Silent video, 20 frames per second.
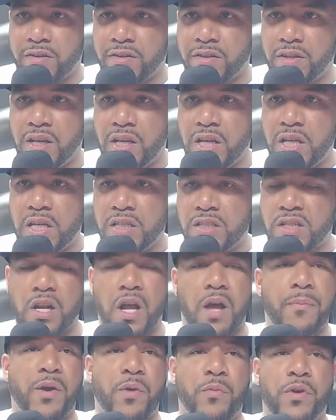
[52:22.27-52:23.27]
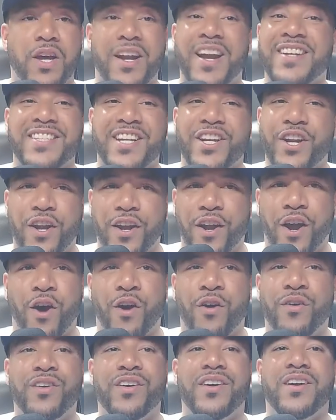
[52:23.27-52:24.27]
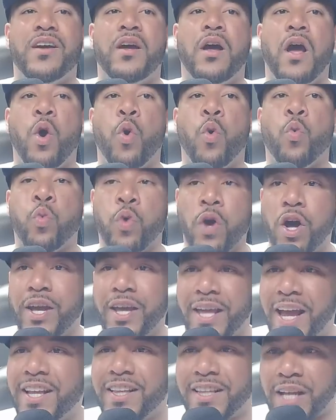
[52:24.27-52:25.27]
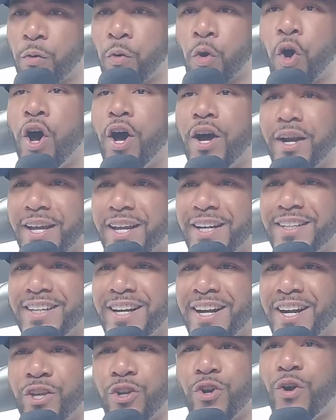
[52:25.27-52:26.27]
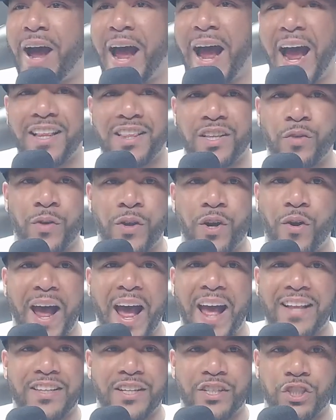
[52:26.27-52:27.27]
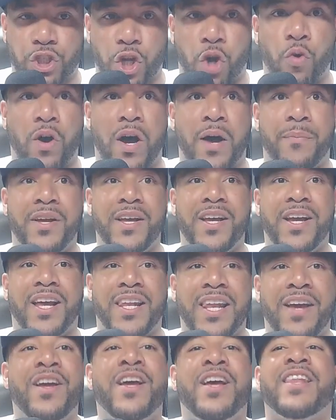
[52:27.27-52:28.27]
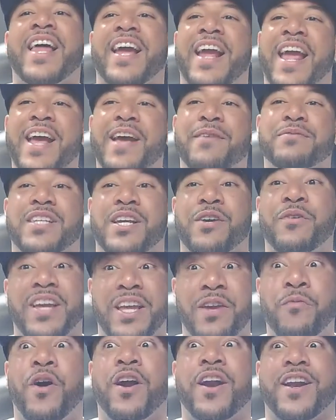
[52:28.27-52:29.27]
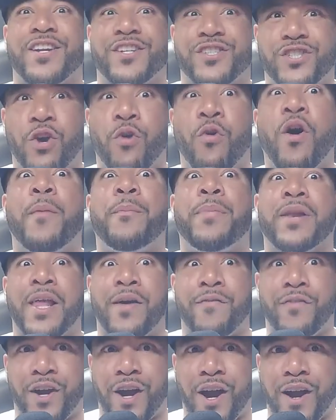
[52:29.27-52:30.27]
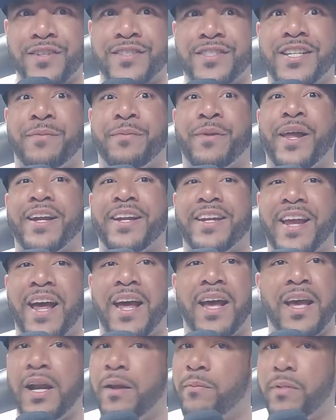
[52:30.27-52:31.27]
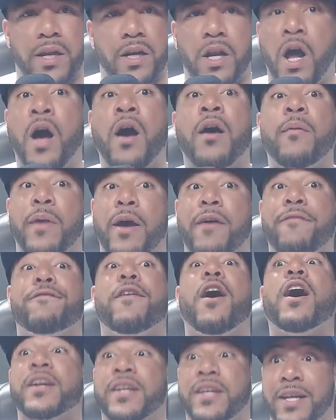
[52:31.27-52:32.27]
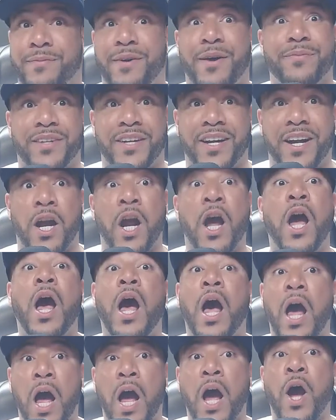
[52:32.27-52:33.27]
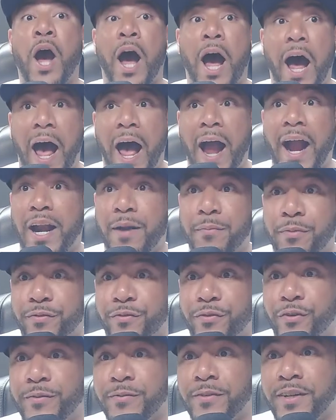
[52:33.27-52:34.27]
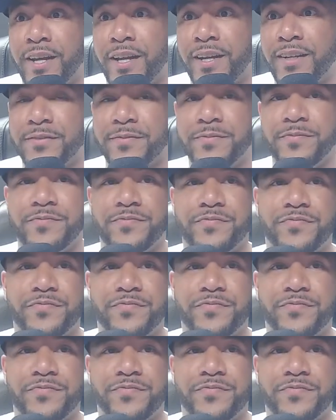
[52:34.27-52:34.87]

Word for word: I remember that. I said, "No, man, we good." I said, "No, no, no. We'll get there. We'll all get there. You don't have to. We don't have to show up." Like Ham's thinking, he wanted to show up 11 cars deep like that. And I'm like, no, man, fuck them up there. Right. I got to perform tonight. We scrape.